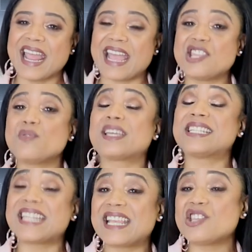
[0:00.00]
and you
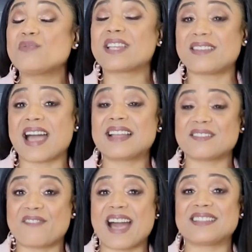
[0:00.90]
continue to not
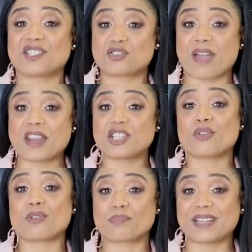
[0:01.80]
devise a strategy
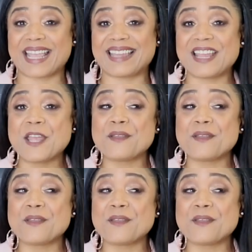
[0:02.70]
or a plan,